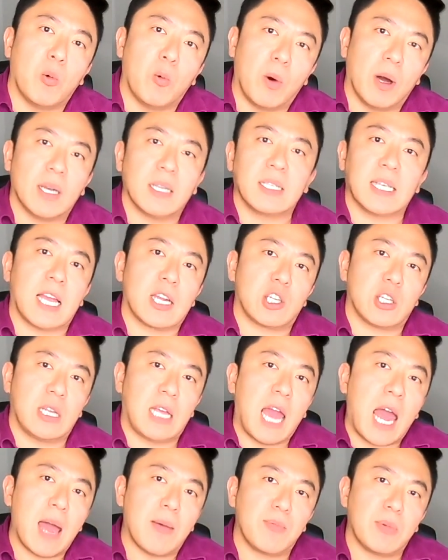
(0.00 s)
what is actually
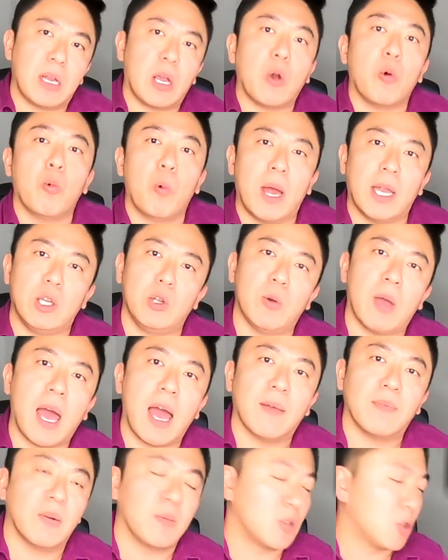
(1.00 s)
happening when you
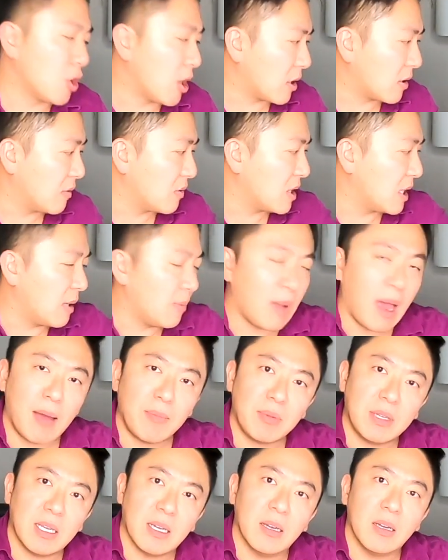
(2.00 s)
have obstructive sleep
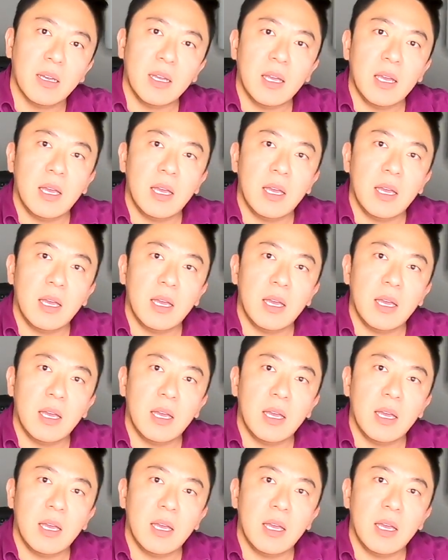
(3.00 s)
apnea.